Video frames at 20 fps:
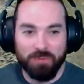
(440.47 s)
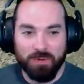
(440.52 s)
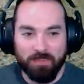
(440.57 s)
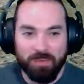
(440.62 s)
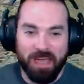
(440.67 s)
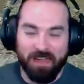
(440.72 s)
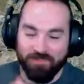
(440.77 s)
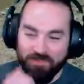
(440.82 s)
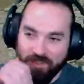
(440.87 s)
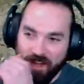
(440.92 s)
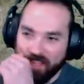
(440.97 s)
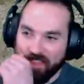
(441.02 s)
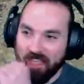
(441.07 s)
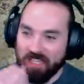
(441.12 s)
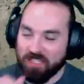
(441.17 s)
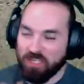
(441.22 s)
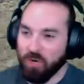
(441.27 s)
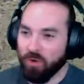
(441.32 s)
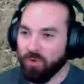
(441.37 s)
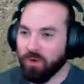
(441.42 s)
bad. Fuck
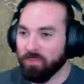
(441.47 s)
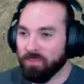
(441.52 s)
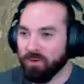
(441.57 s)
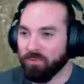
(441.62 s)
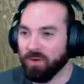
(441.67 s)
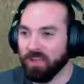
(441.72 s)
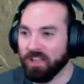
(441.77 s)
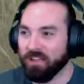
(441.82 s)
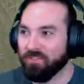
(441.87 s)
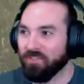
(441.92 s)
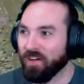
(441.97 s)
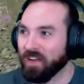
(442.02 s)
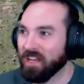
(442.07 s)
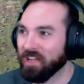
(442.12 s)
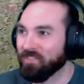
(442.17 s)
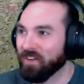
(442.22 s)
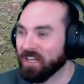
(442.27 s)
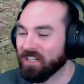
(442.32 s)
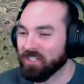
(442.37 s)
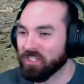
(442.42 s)
that joke would have been really funny
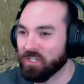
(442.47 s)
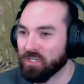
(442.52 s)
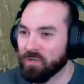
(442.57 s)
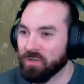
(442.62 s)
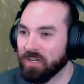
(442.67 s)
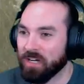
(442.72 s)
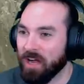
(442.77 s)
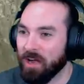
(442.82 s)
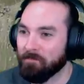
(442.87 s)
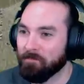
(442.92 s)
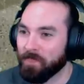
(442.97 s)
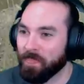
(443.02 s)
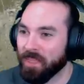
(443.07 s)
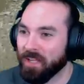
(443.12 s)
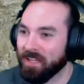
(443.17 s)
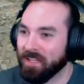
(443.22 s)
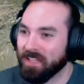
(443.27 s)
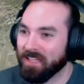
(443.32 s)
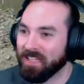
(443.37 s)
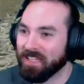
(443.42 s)
if I didn't screw it up.
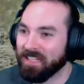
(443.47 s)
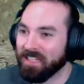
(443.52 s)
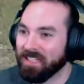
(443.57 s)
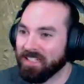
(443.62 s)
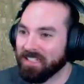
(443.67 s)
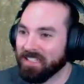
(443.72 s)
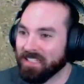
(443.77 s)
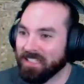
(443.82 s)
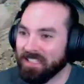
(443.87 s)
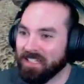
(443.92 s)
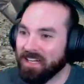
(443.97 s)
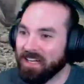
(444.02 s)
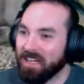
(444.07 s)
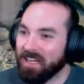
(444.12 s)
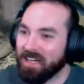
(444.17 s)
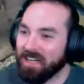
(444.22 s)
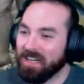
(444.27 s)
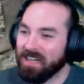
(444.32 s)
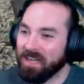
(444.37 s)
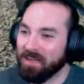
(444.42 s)

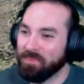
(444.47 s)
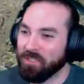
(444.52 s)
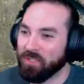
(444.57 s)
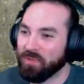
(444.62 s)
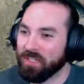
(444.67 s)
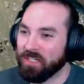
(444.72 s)
Ah, uh, doing